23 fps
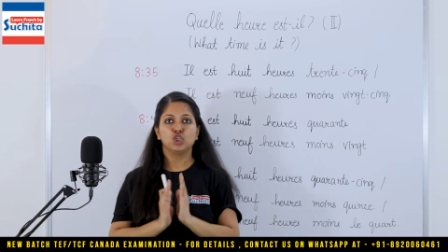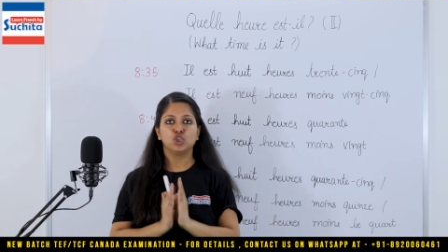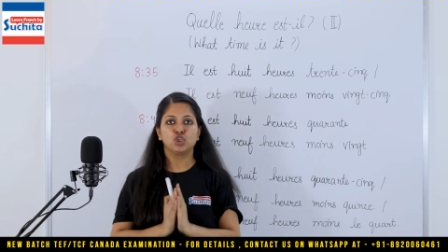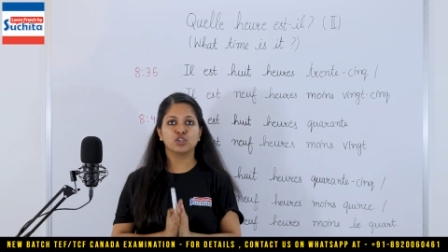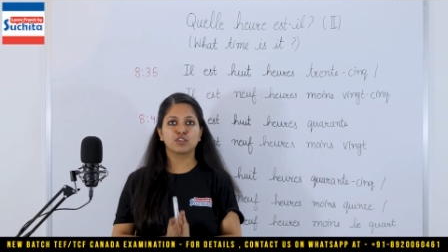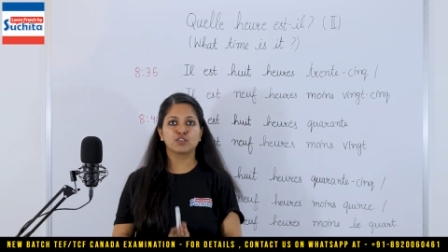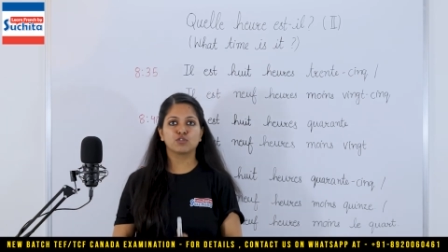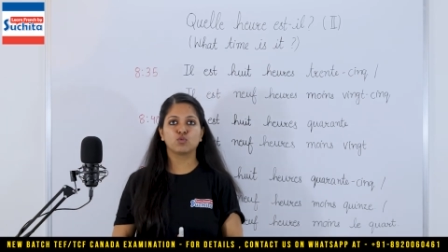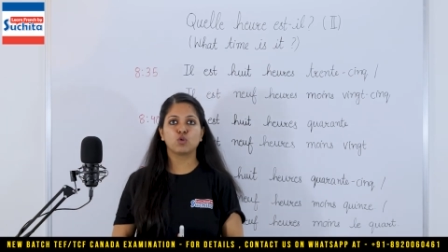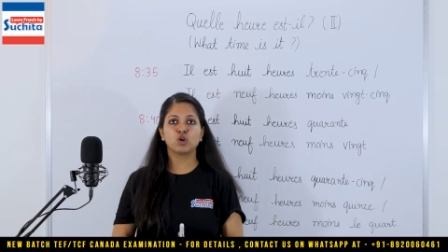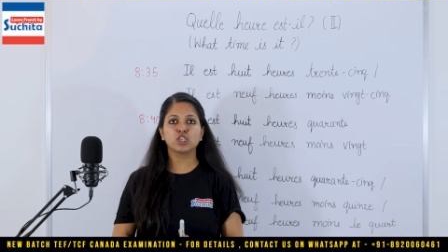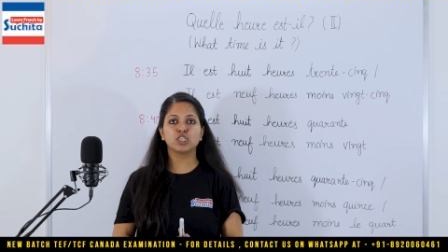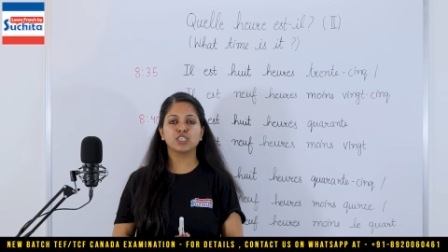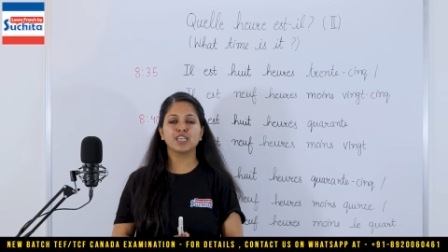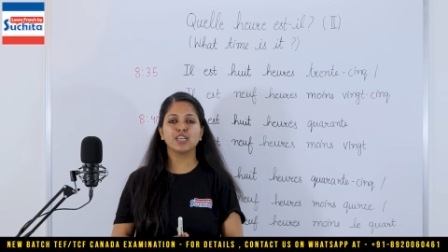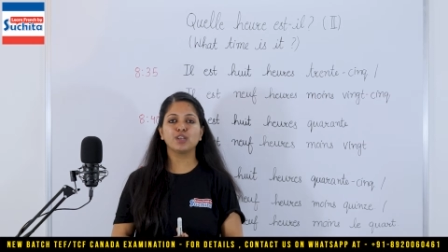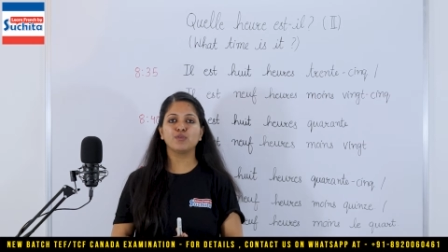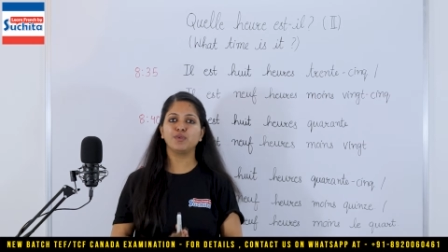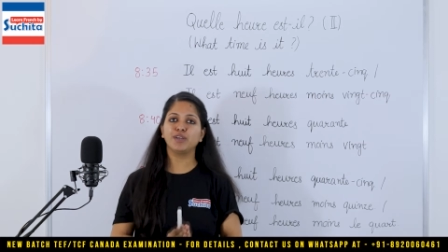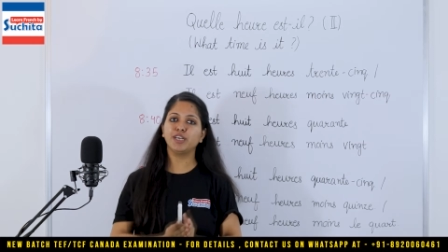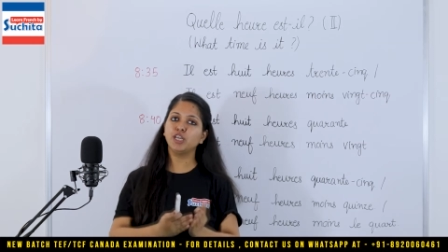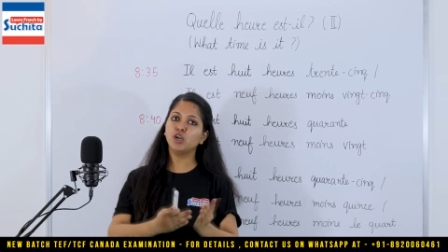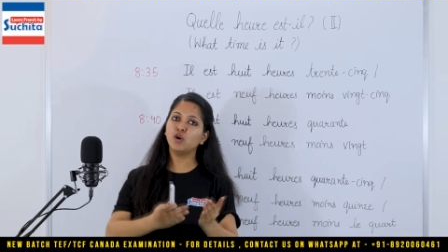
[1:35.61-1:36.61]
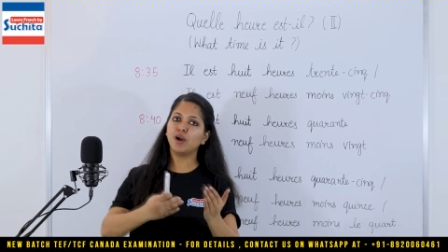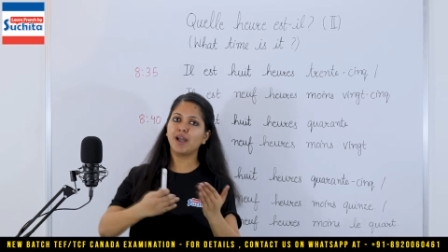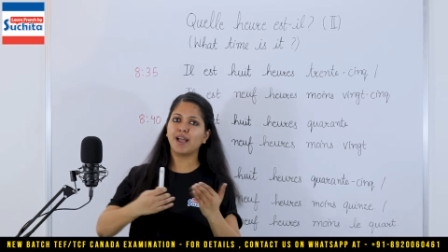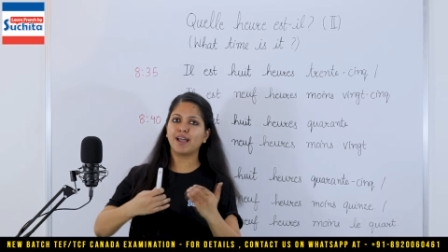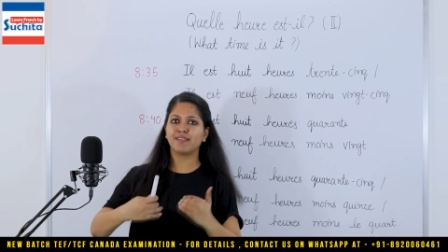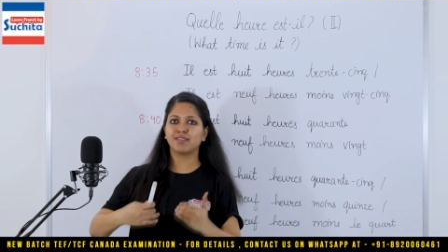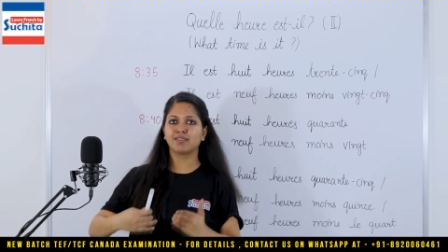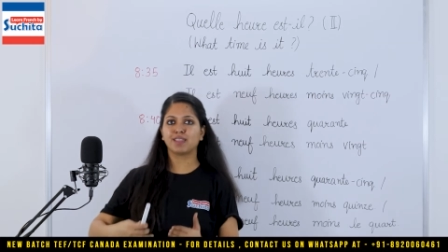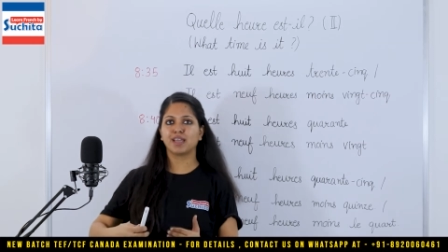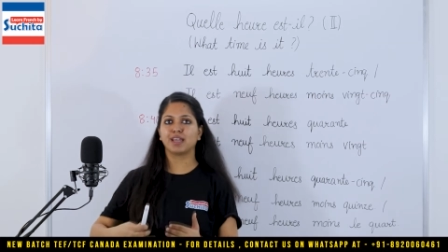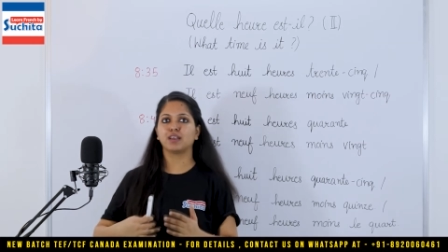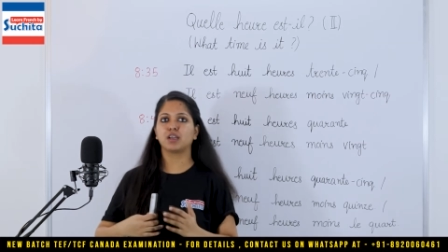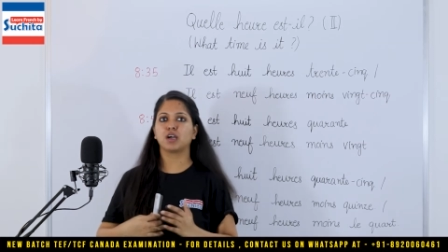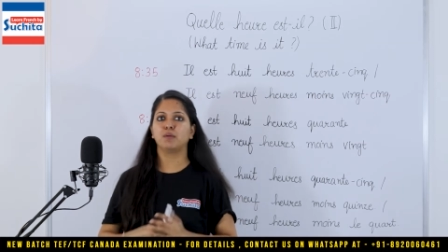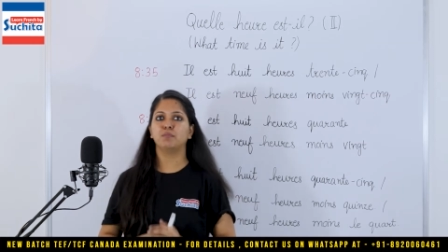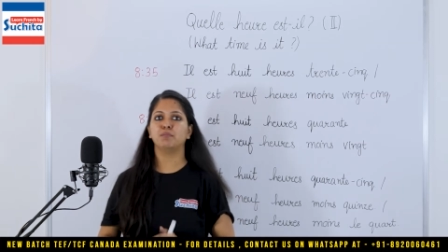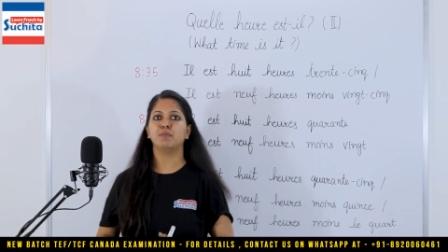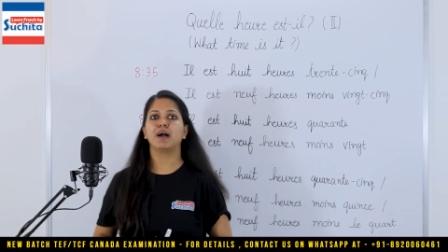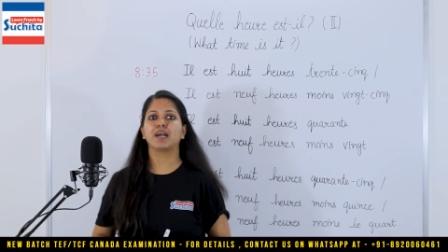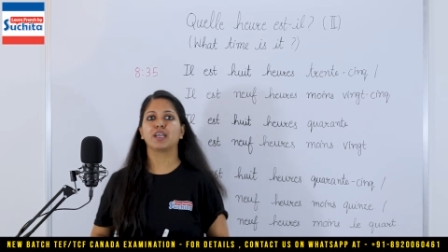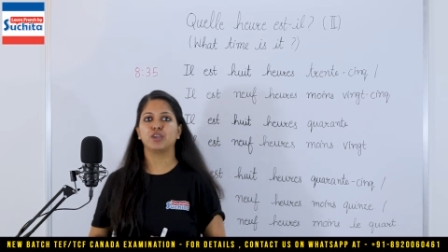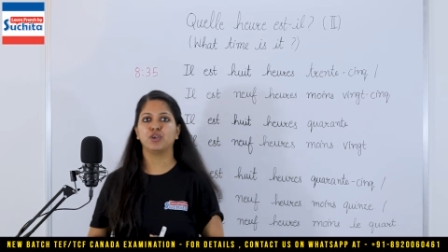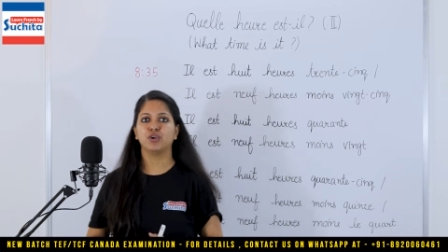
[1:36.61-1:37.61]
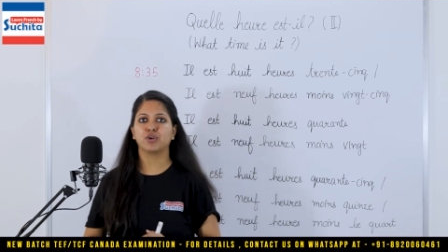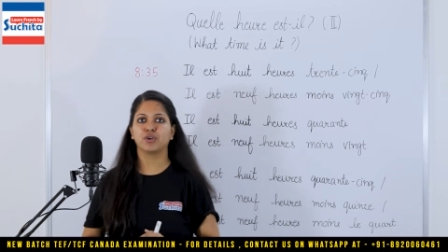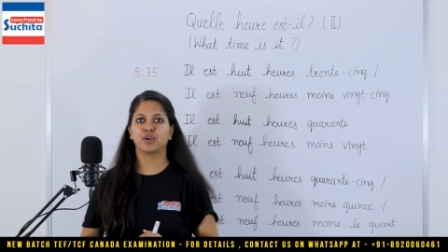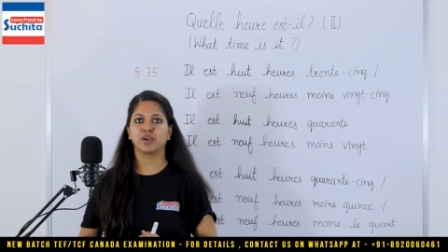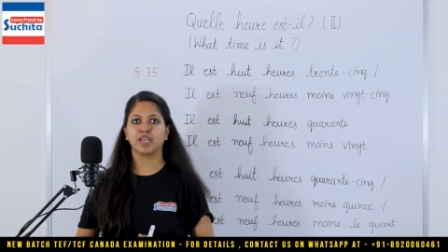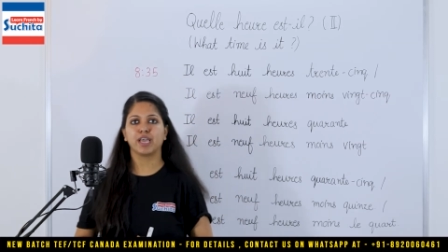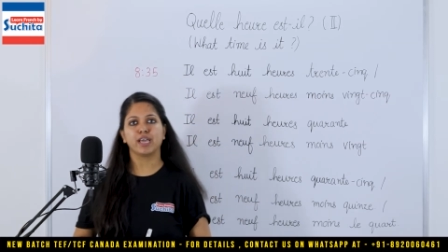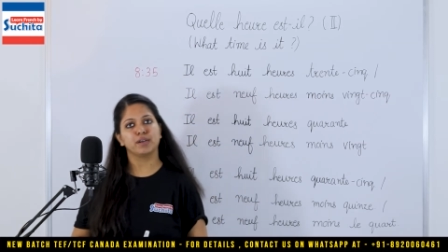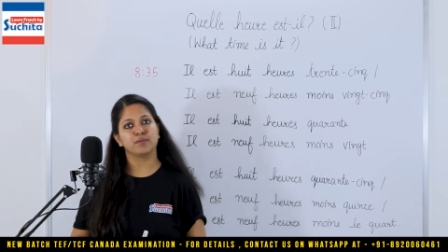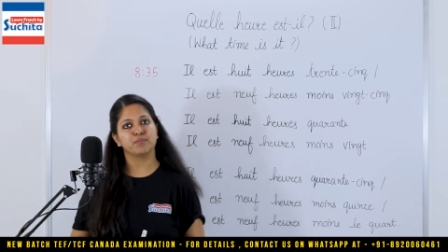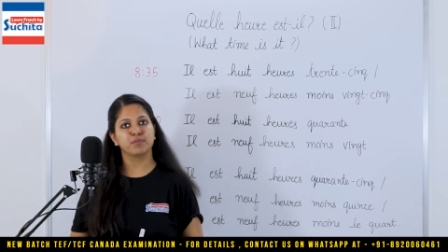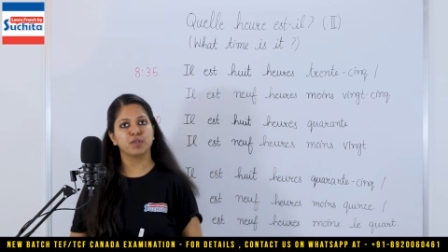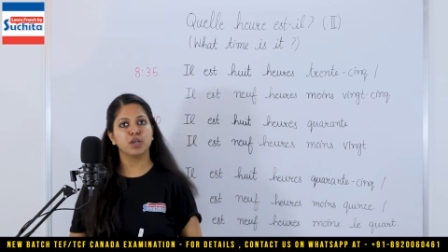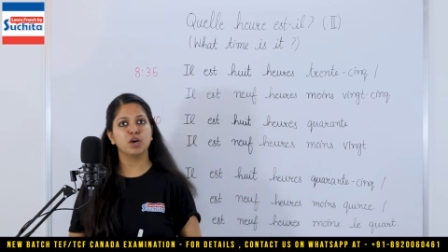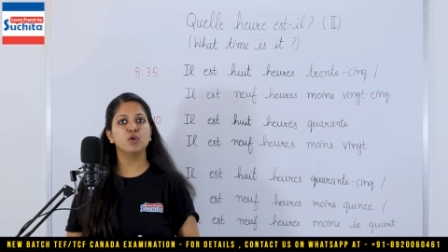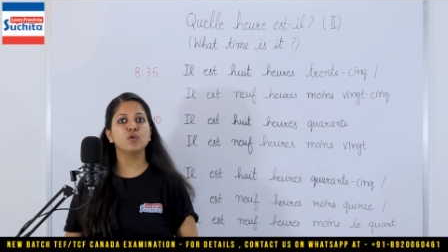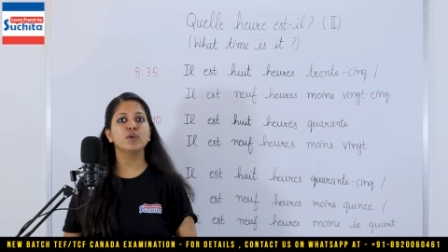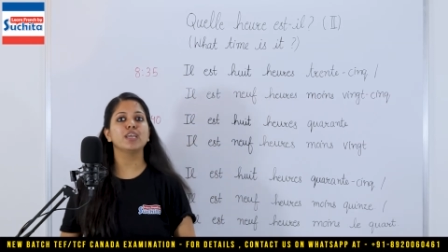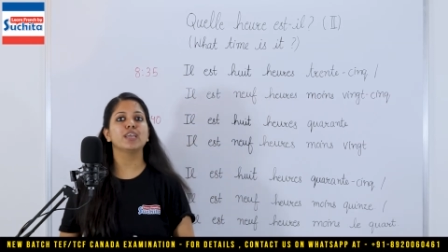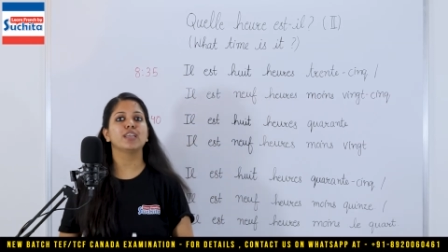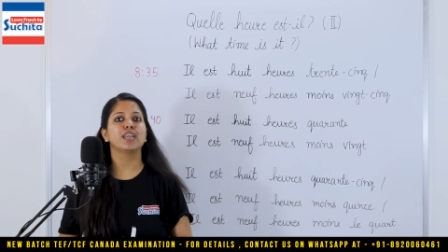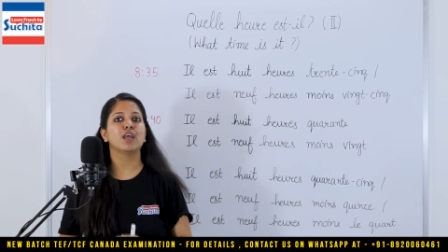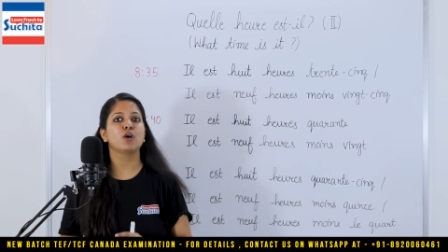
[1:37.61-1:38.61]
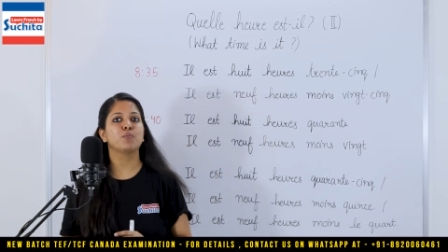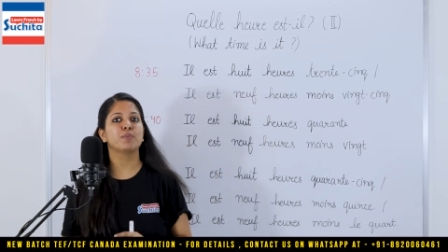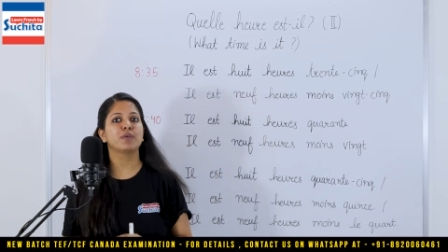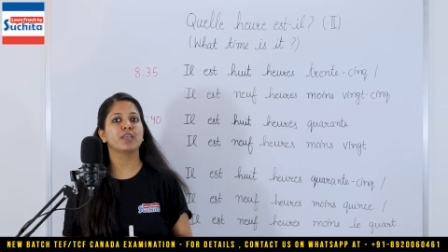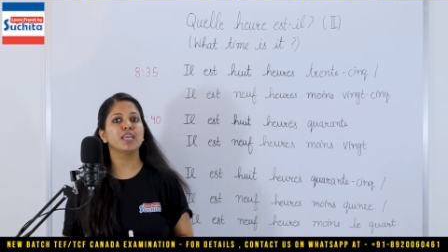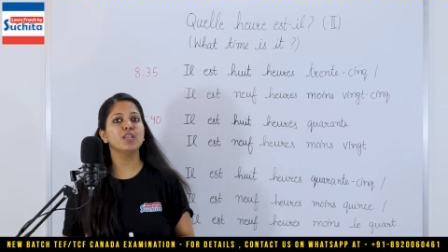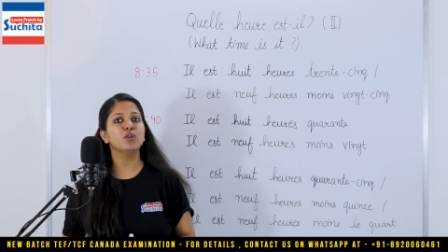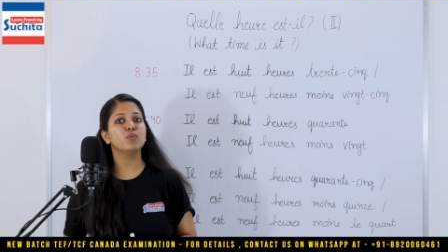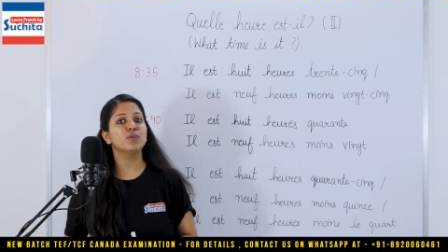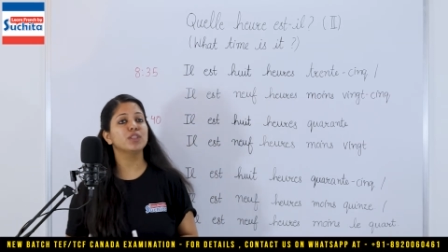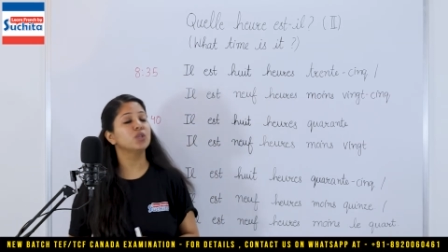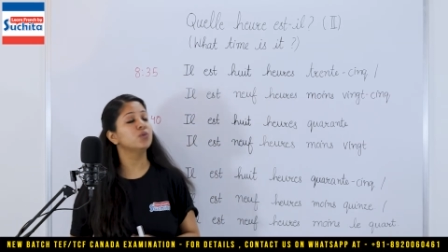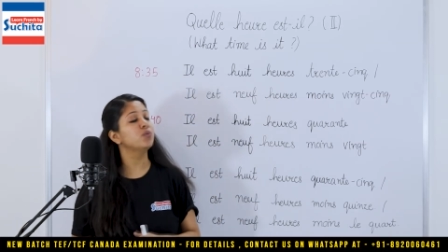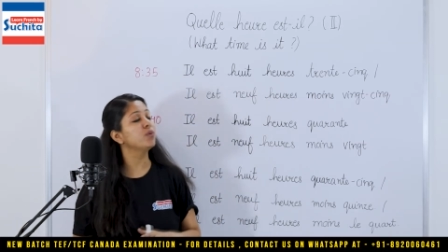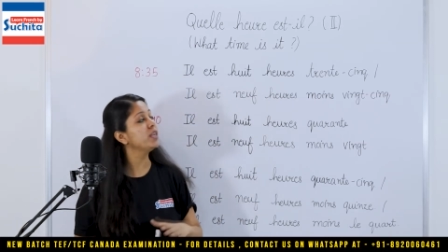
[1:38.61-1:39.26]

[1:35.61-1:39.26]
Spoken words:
Just watch that video and then come back here again. Okay, now begin with the